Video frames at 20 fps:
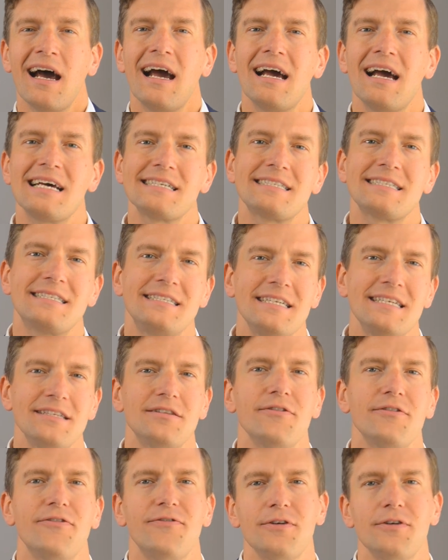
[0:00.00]
as did
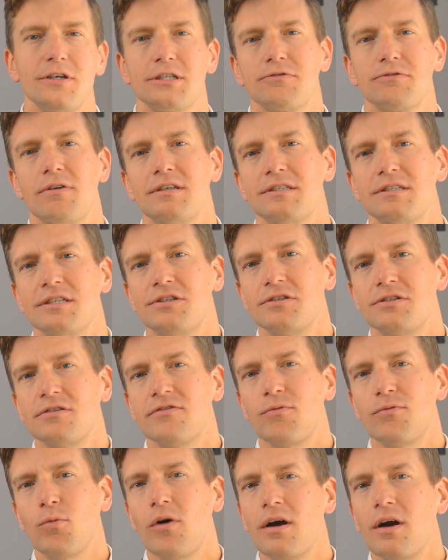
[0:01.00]
the first rendition
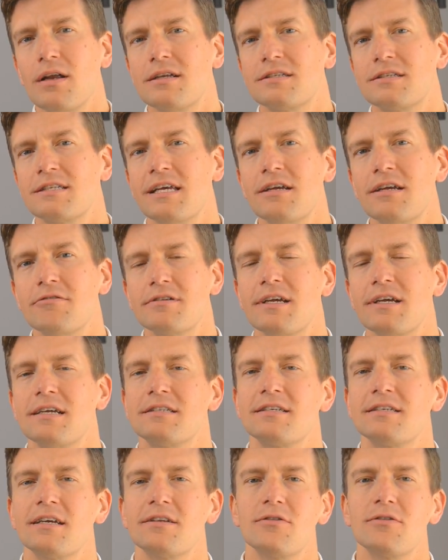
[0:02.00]
of wireless hearing
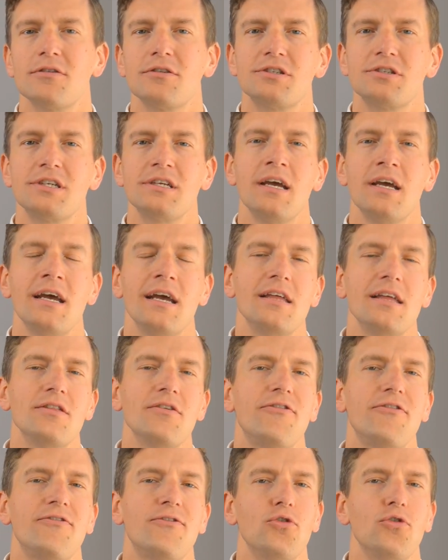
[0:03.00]
aid technology in the
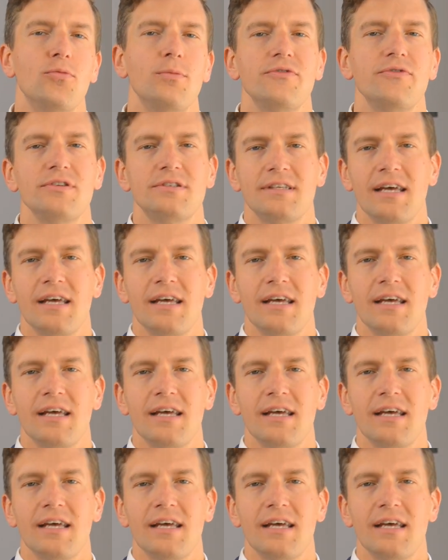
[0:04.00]
form of the